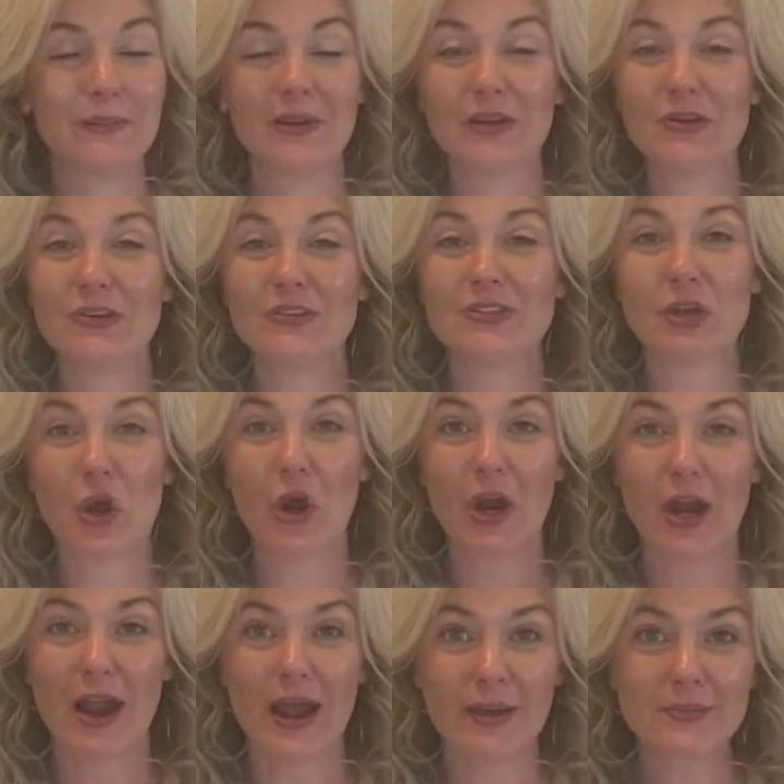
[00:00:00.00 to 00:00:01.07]
meals
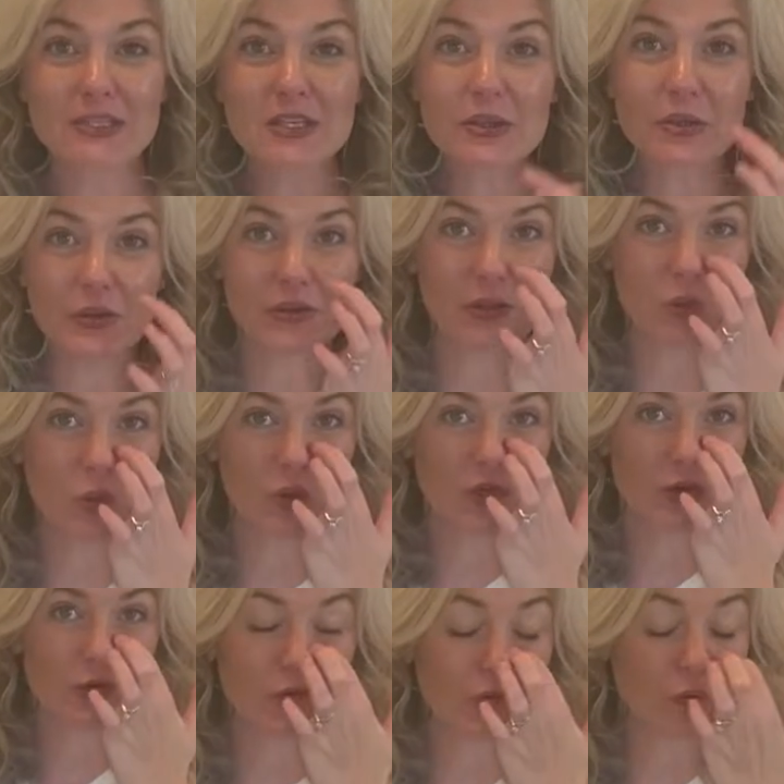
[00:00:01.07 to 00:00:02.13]
are absolutely
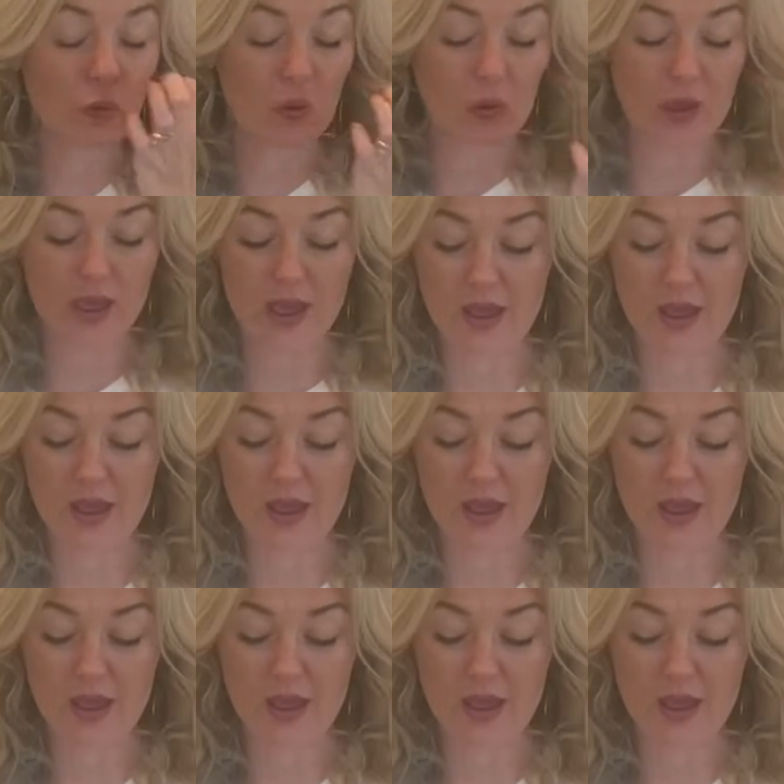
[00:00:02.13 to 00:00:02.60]
wonderful,